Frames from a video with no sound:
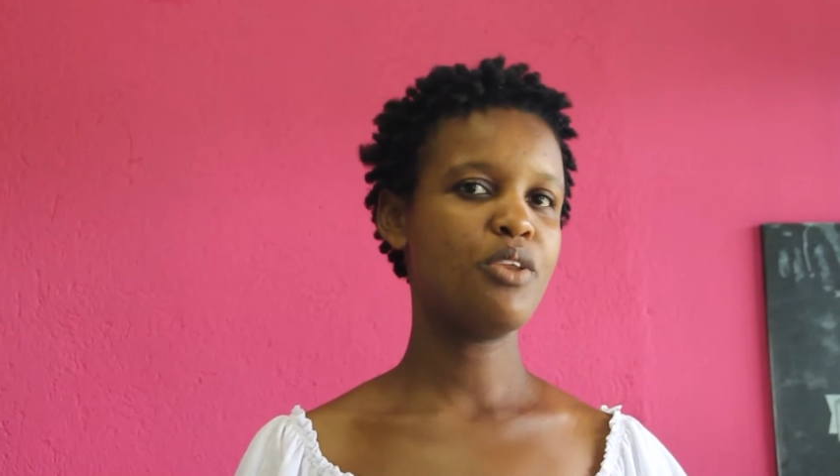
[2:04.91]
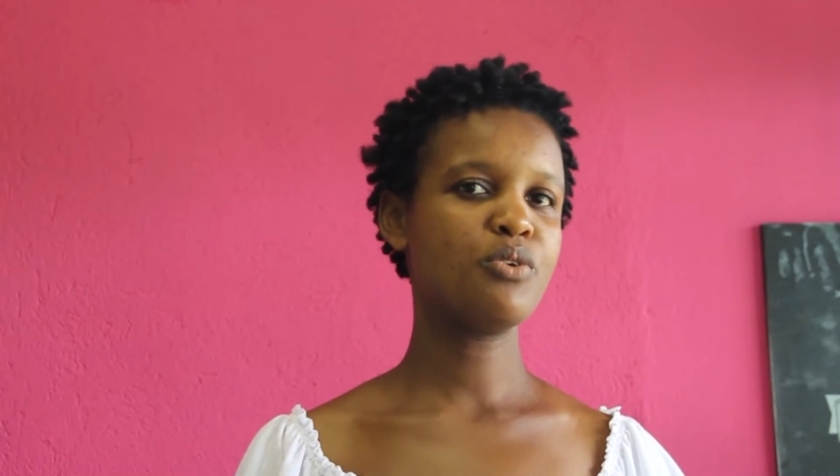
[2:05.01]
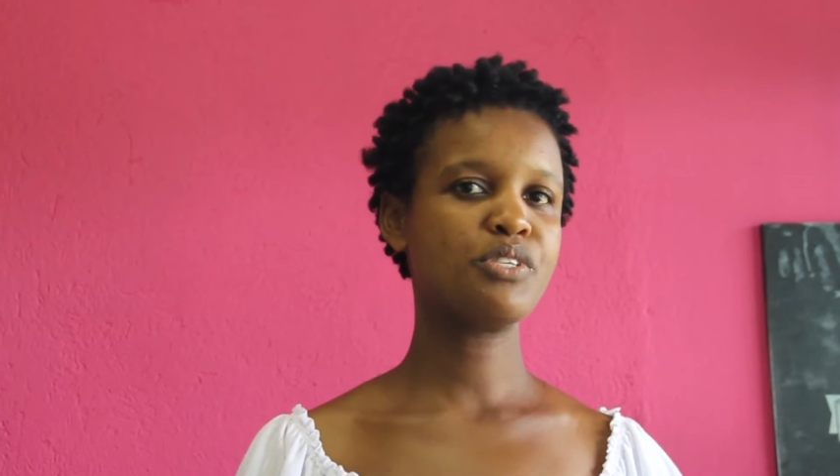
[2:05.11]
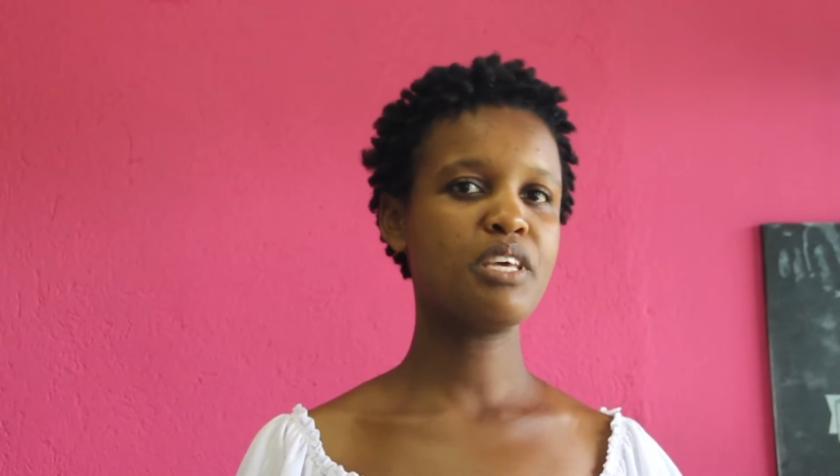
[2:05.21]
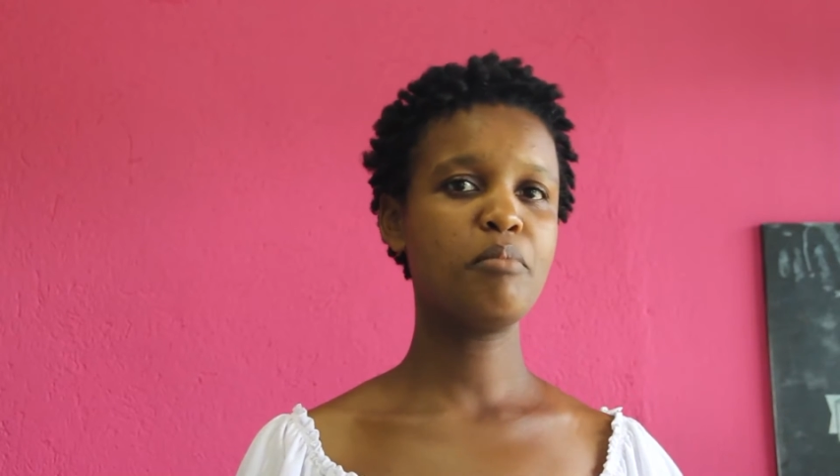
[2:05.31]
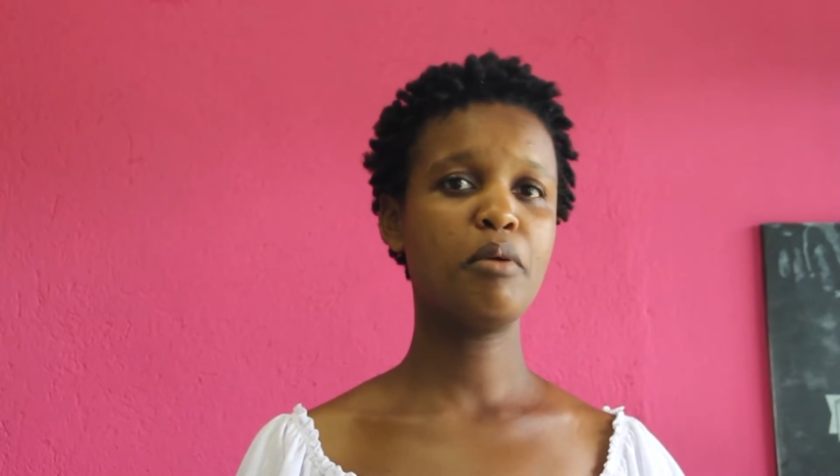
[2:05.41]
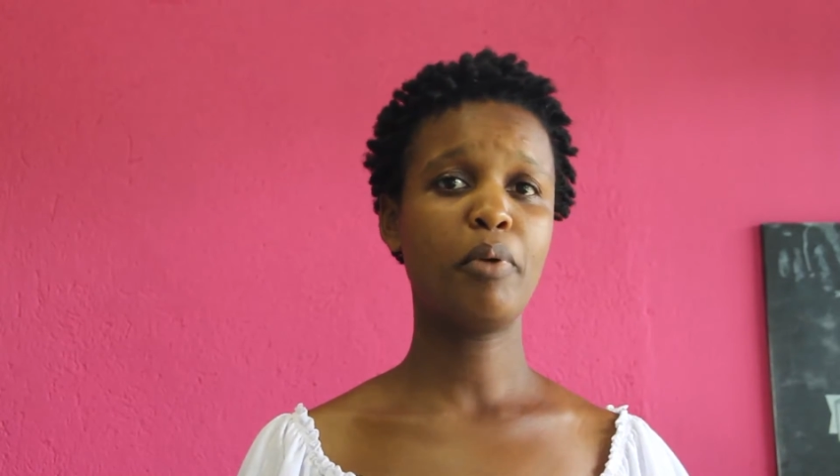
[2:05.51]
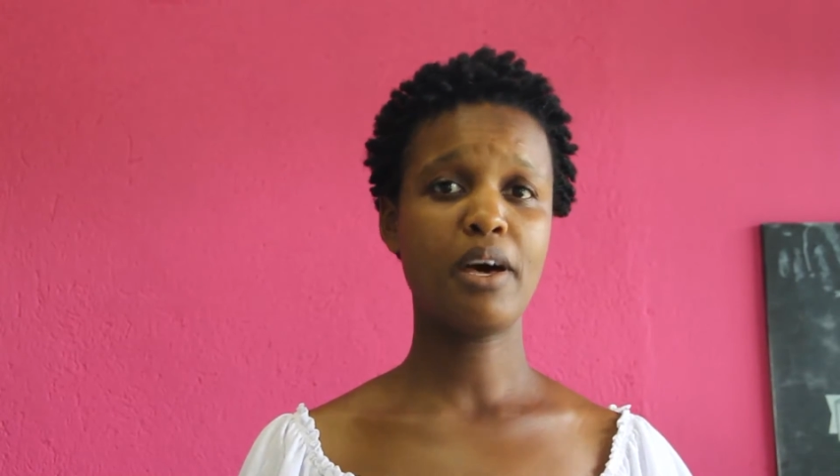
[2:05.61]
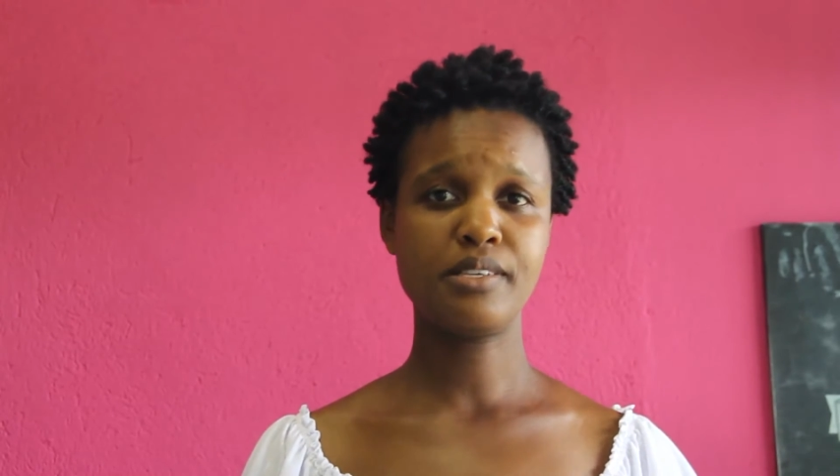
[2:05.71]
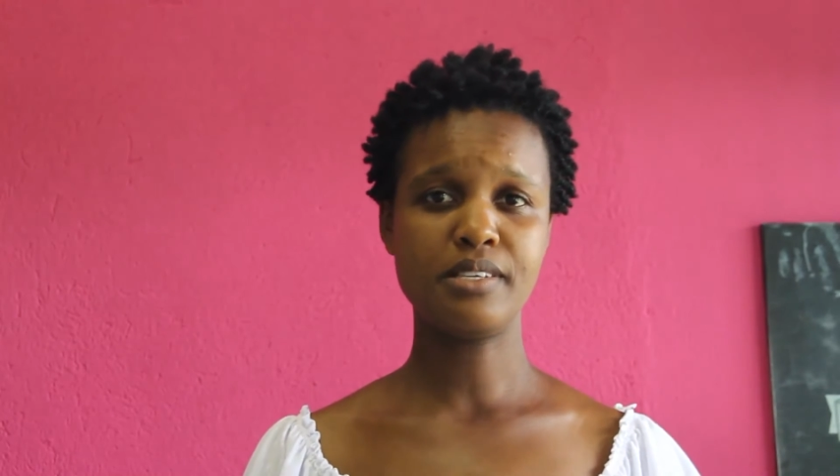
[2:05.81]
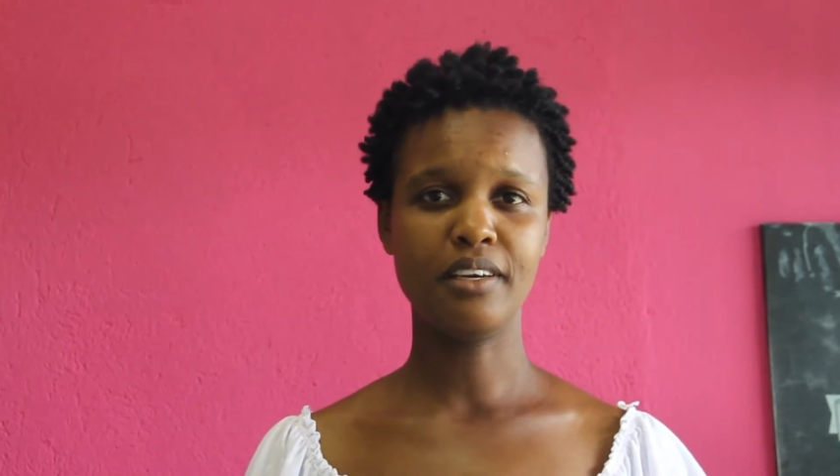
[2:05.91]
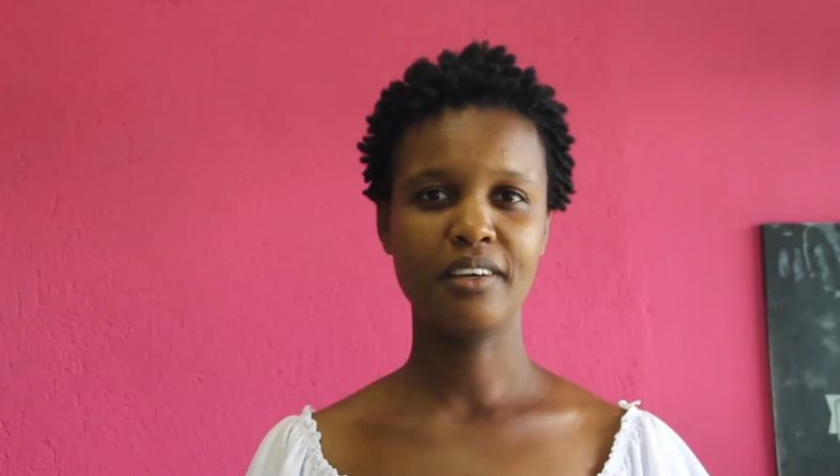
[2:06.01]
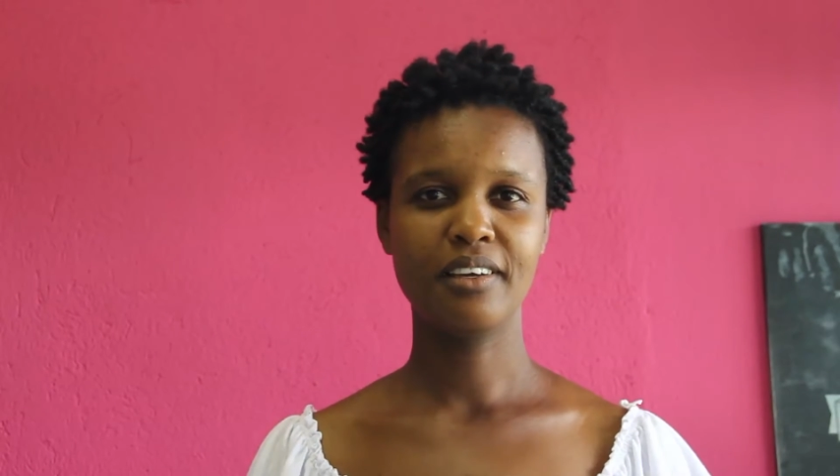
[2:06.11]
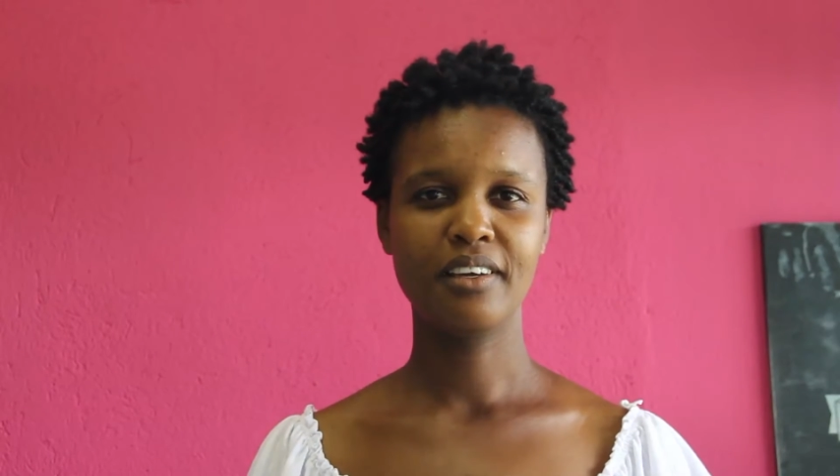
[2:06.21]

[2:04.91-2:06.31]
you see me passing,